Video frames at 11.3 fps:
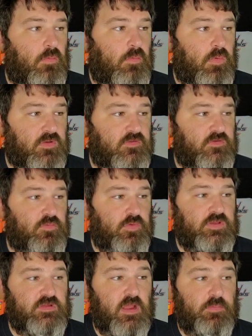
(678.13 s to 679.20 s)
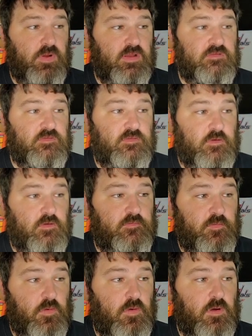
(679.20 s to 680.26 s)
Once you reach operations
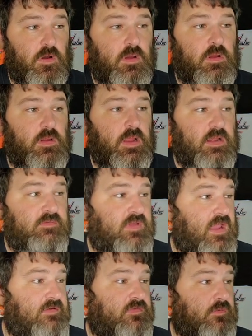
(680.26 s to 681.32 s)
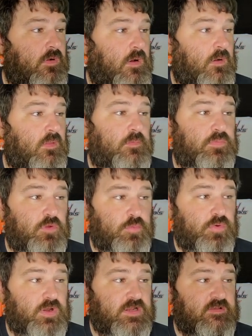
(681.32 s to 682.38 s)
34 and have gathered all of the
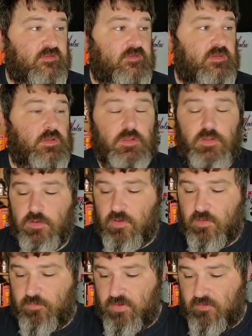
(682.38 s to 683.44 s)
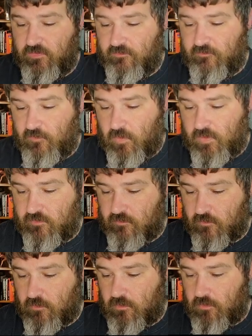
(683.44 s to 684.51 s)
blueprints, you can build the
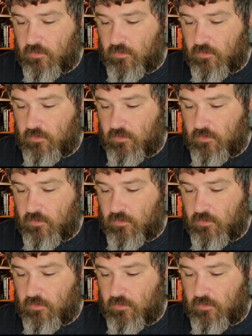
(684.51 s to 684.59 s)
Voyager.